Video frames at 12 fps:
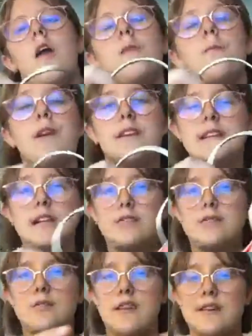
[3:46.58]
the reason I'll
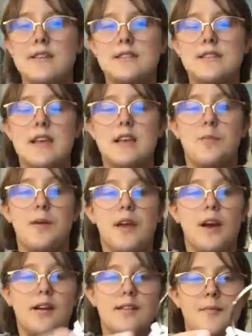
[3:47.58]
do this is
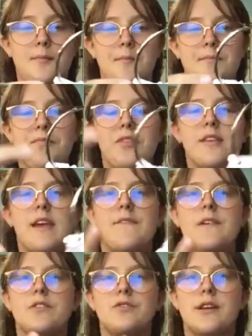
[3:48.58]
because if
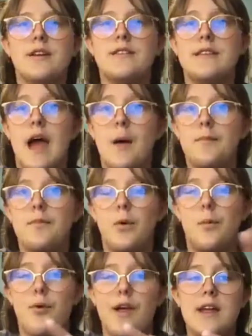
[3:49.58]
a string snaps or
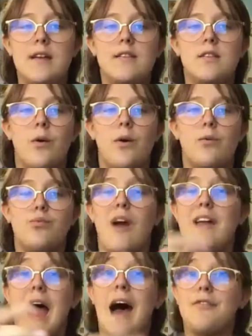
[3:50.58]
breaks, or
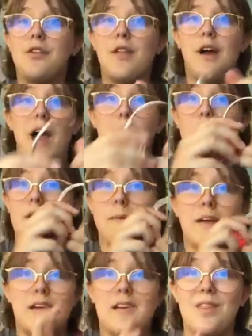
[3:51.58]
right after that I want to
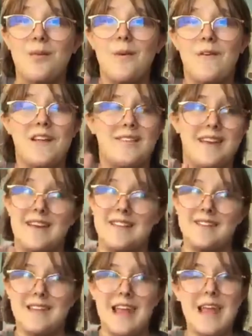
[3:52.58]
make another one that's like the
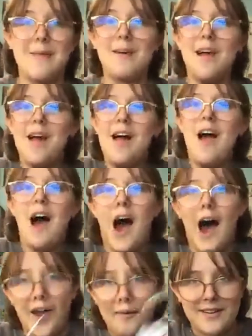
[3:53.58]
same,
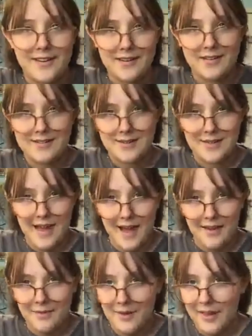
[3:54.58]
I will do
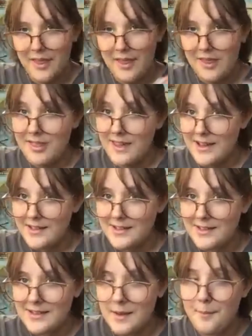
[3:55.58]
that with
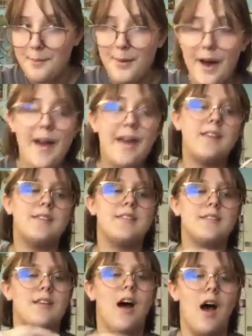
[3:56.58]
this, but
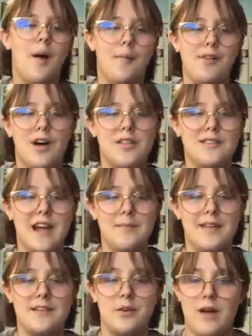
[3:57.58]
a lot of the times
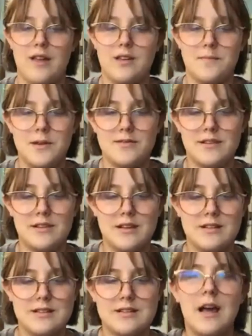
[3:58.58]
I don't end up using
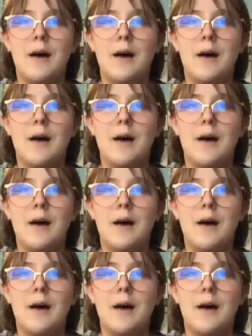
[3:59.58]
this,